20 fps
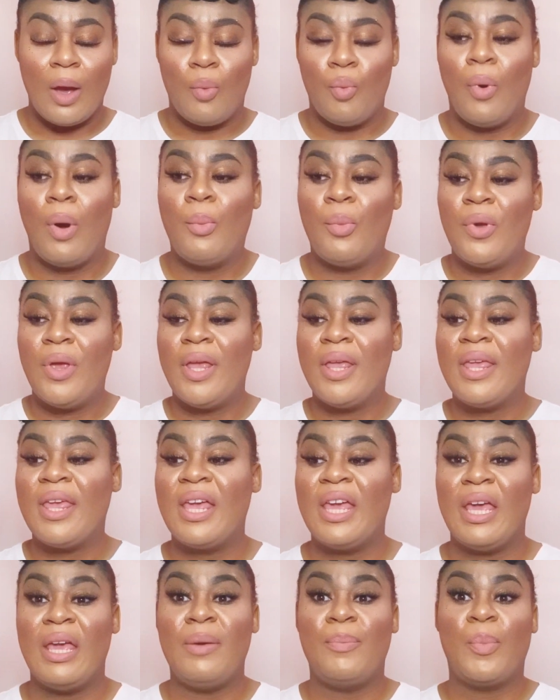when we
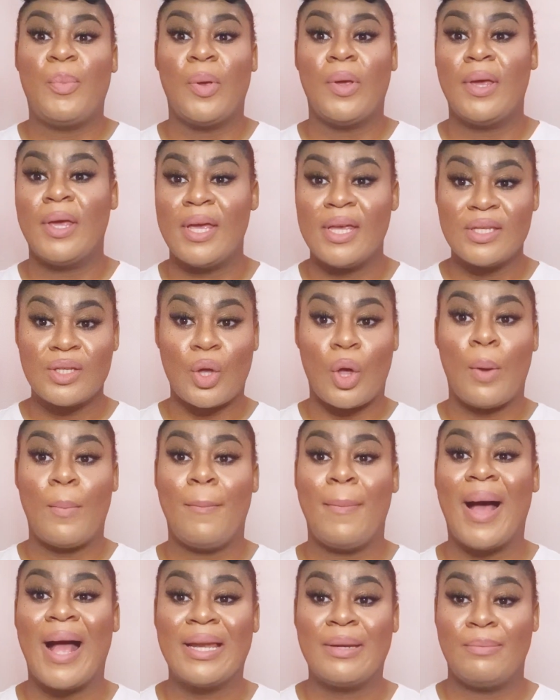keep His
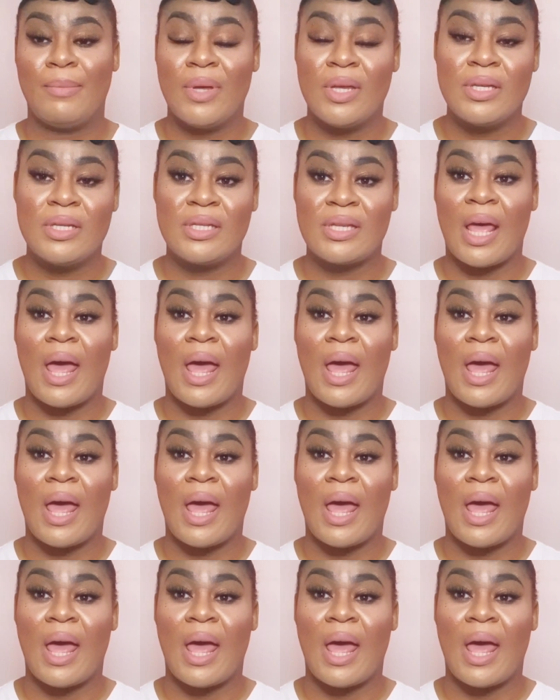commandments